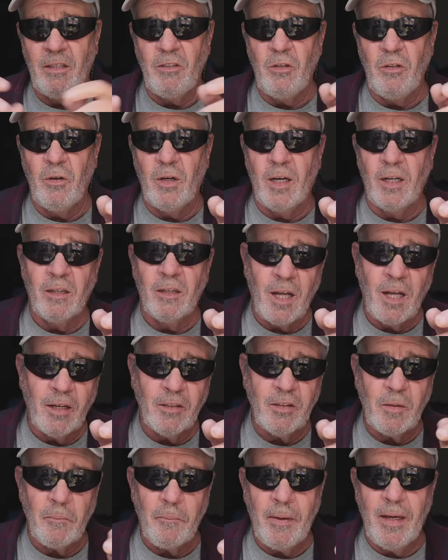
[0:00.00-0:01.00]
then you
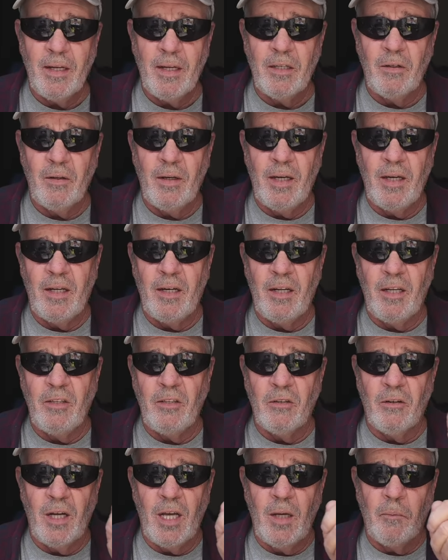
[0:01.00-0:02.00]
unlock the pano head
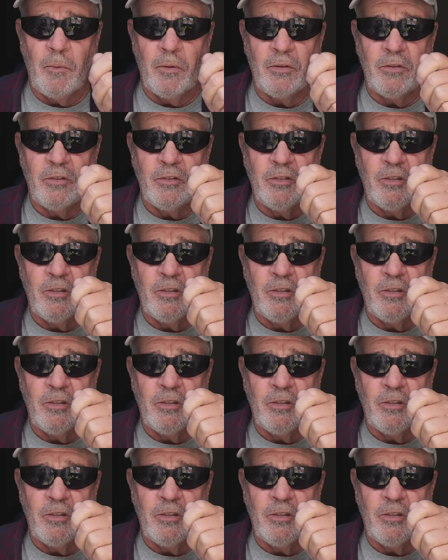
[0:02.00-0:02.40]
and you're able